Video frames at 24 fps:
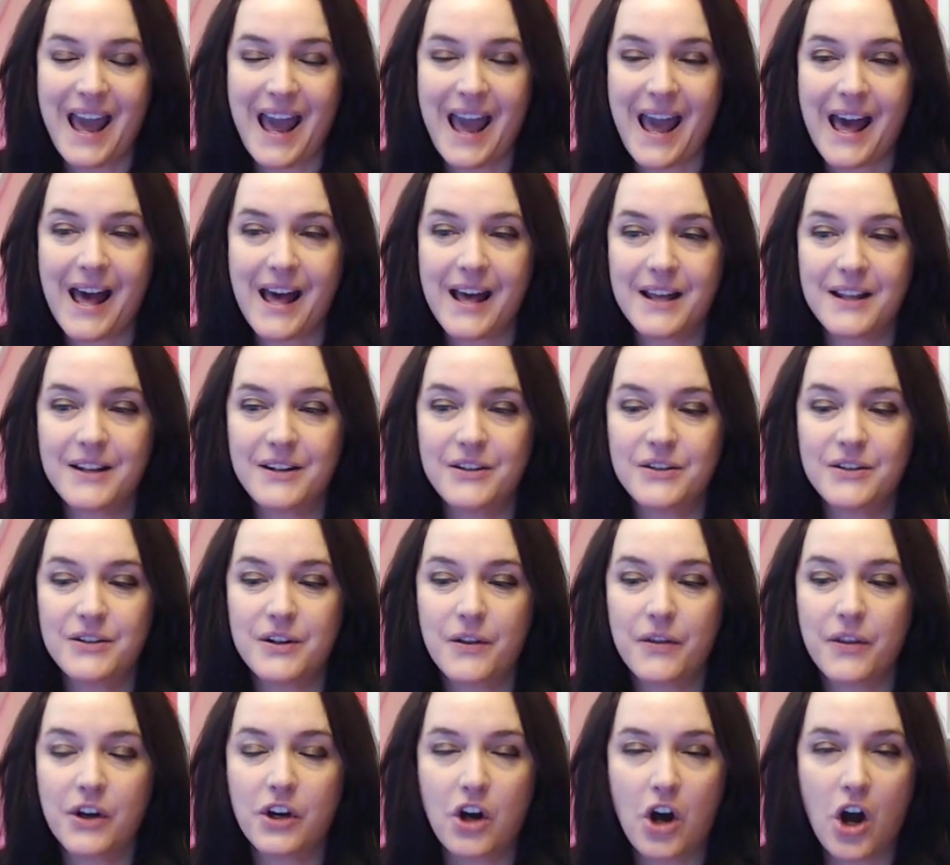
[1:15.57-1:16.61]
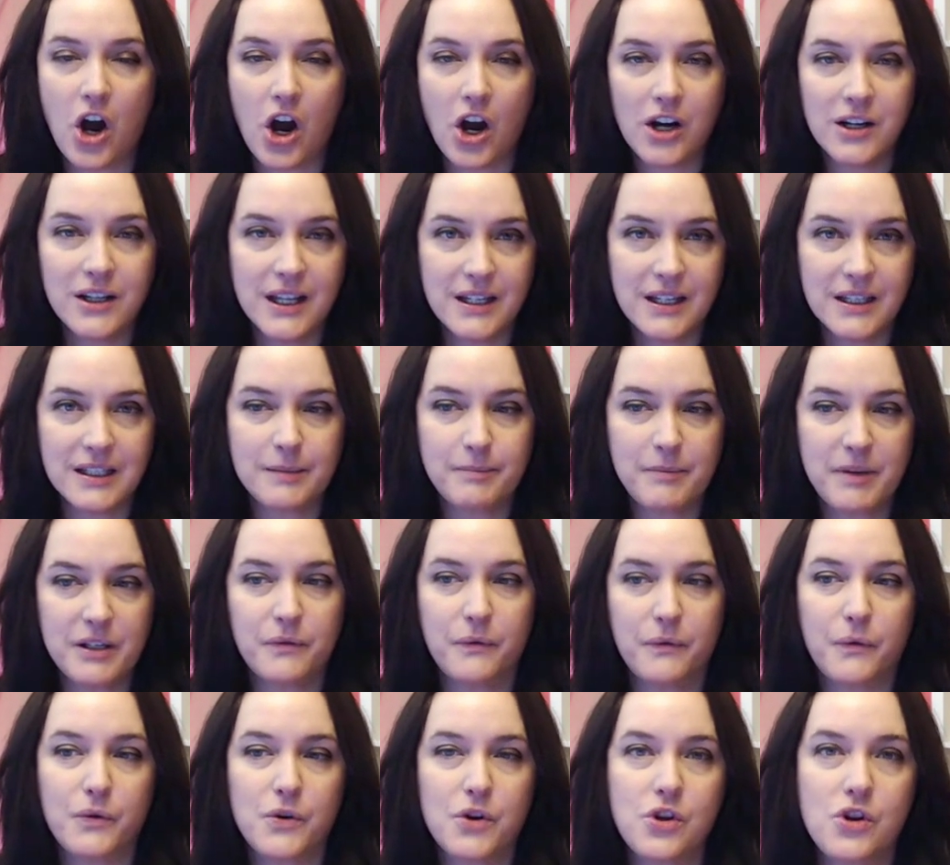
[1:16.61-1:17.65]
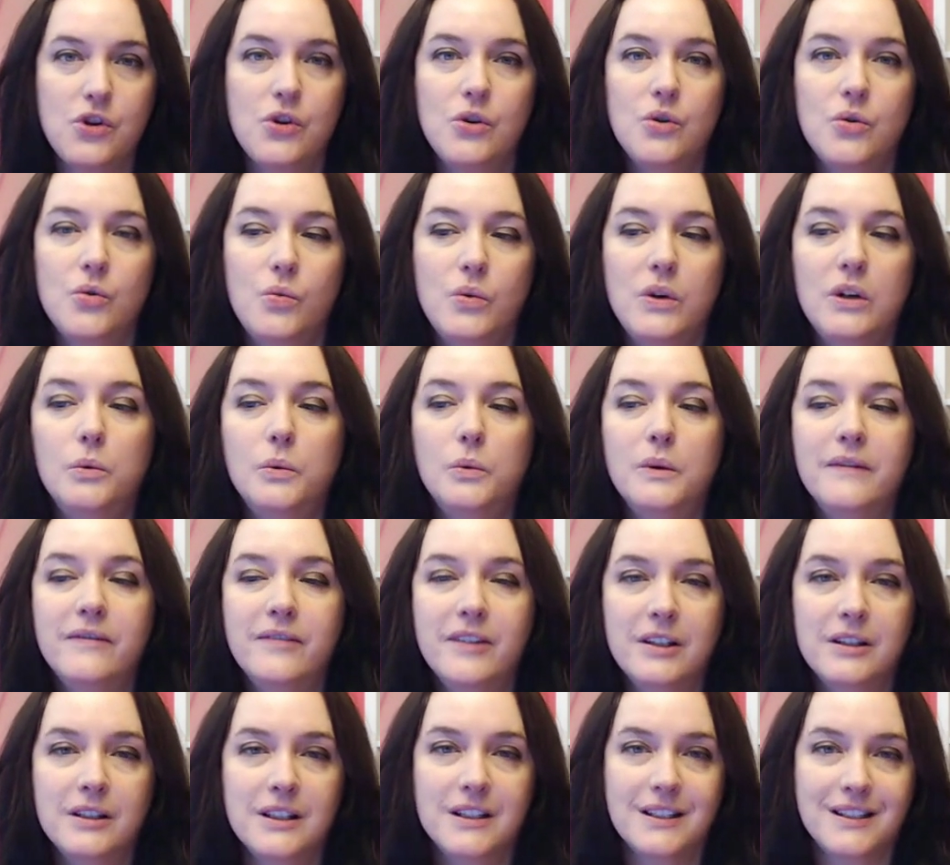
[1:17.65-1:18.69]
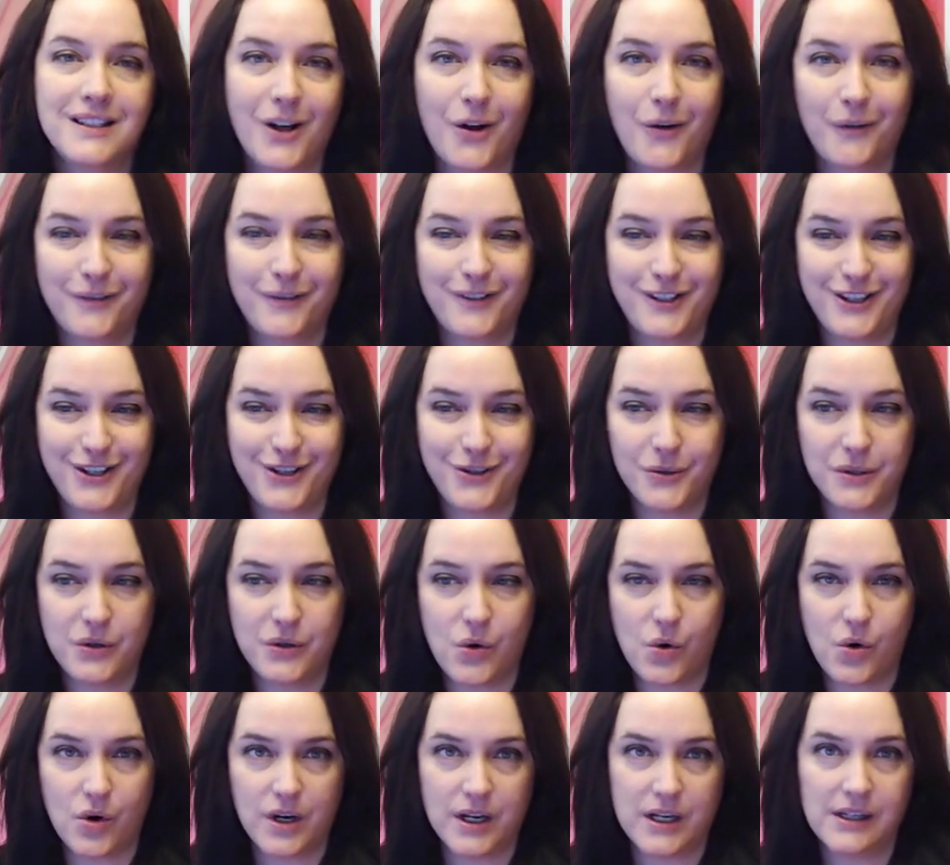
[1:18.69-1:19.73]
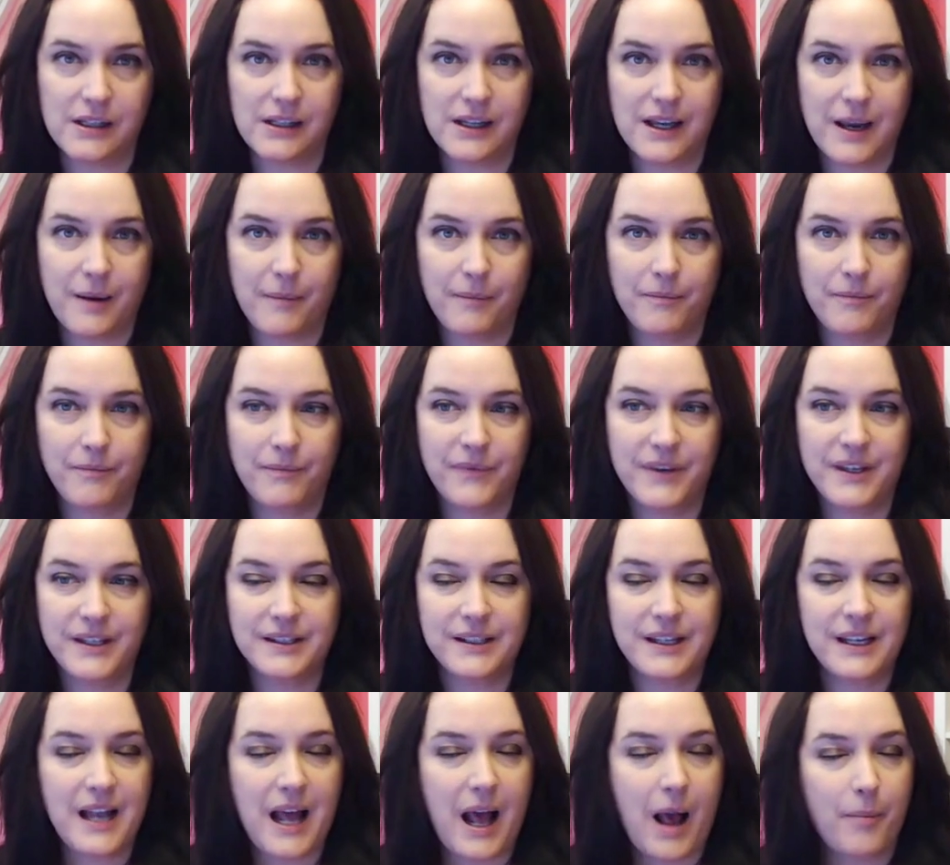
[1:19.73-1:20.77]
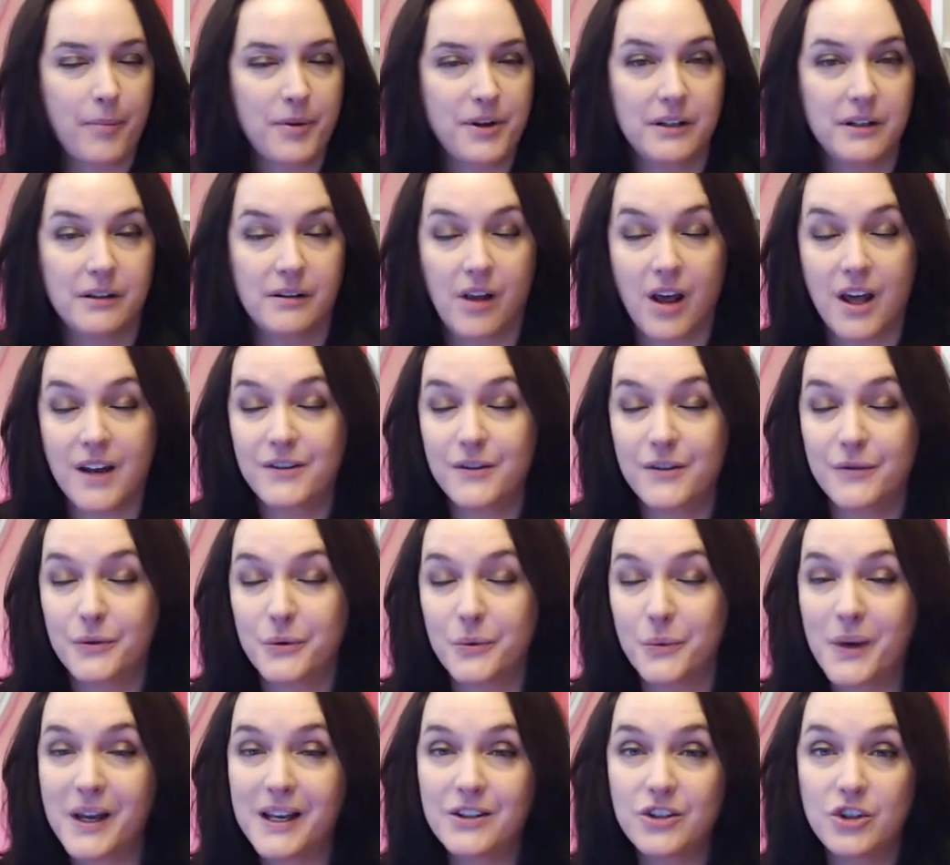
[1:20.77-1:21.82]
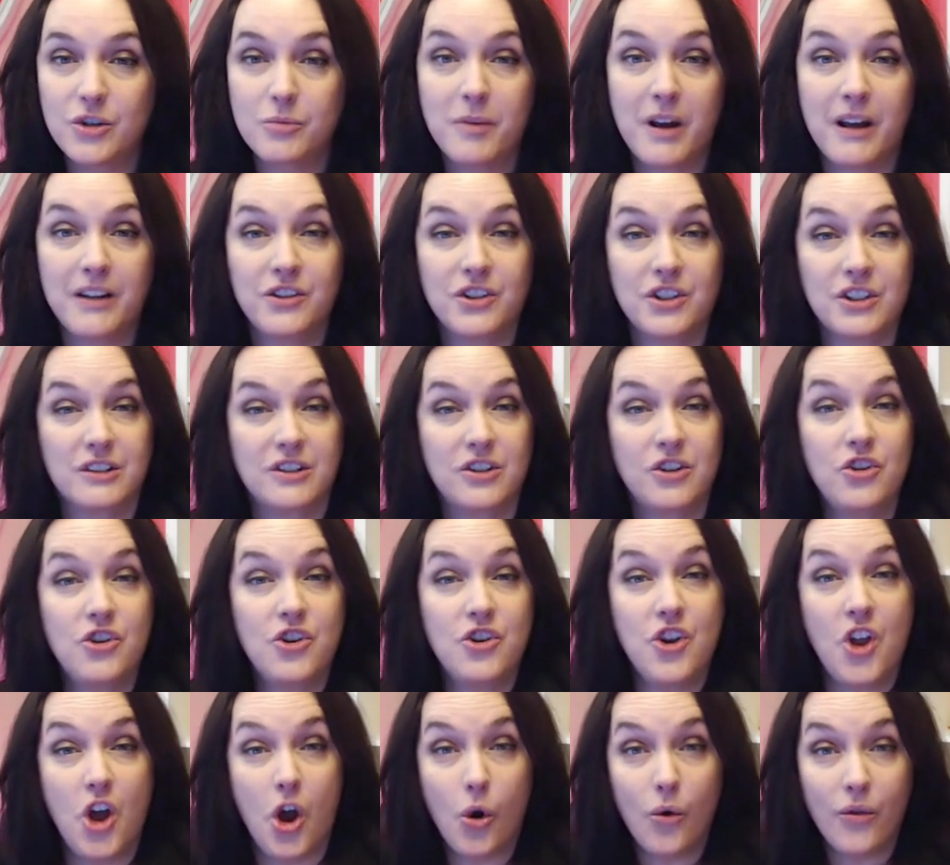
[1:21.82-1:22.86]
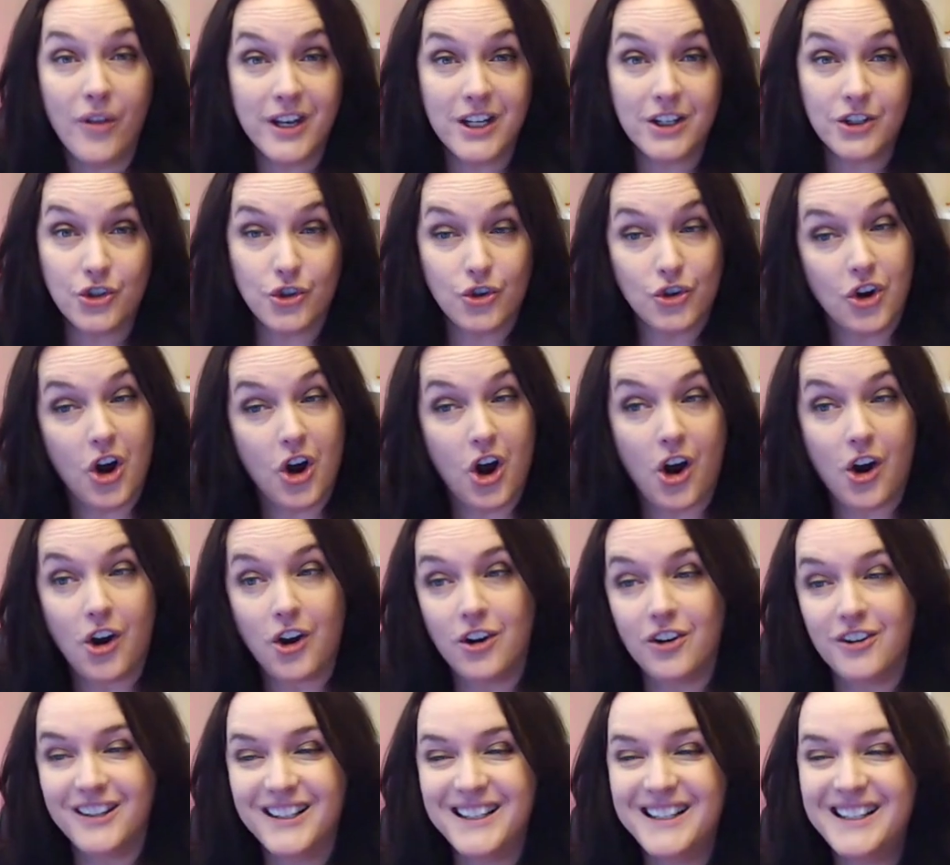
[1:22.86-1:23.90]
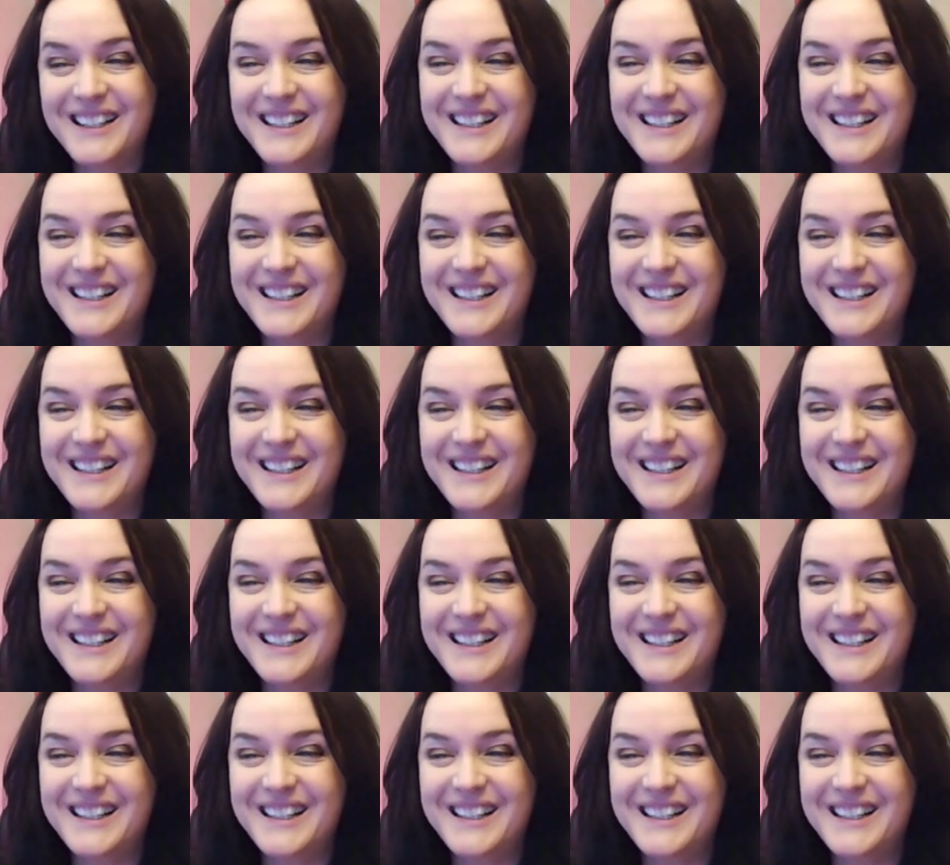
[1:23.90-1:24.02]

And the card that is meant for you will reveal itself to you accordingly. And this can happen in a lot of different ways. You might just know that it's your card.